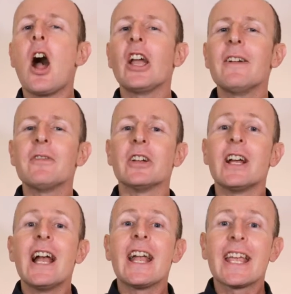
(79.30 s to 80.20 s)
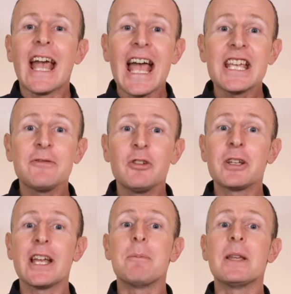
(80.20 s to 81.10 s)
However, cash flow
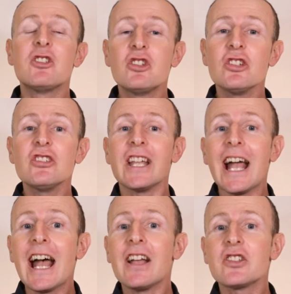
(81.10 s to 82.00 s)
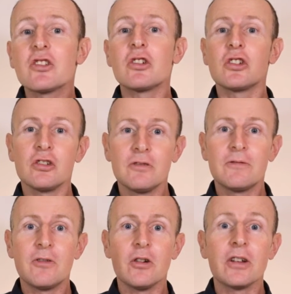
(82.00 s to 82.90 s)
can be just as crucial
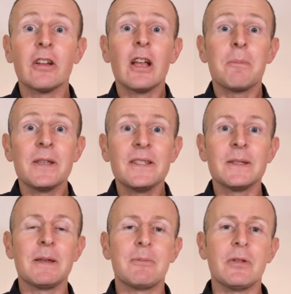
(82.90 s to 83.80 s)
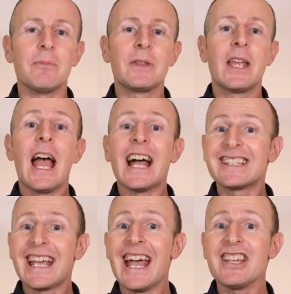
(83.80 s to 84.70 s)
for business people
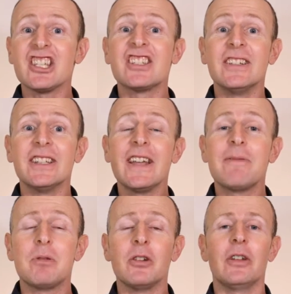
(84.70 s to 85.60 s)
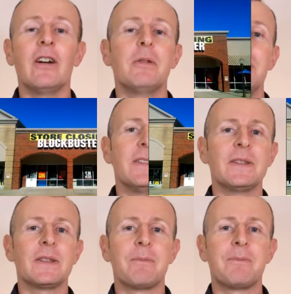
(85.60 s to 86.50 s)
as cash is the lifeblood of a
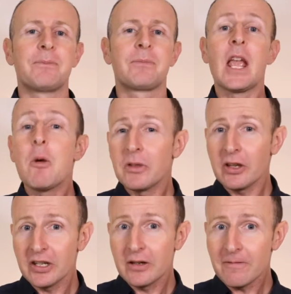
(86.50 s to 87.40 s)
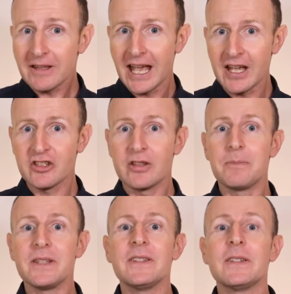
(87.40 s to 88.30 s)
business. Without enough cash, the
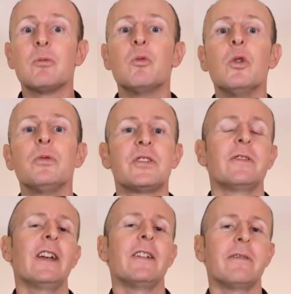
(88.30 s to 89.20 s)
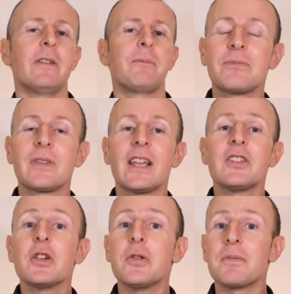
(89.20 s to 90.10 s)
business won't survive.
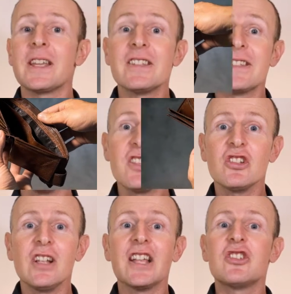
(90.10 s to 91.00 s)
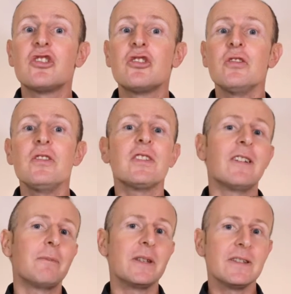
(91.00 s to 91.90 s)
So it's essential as students
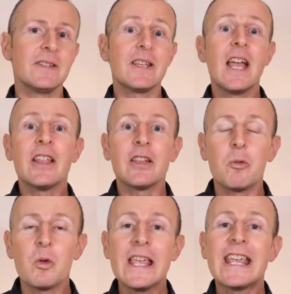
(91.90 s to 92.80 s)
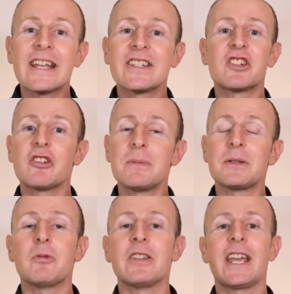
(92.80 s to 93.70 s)
of business that we get to
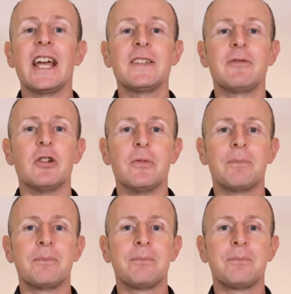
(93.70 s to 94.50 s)
grips with cash flow.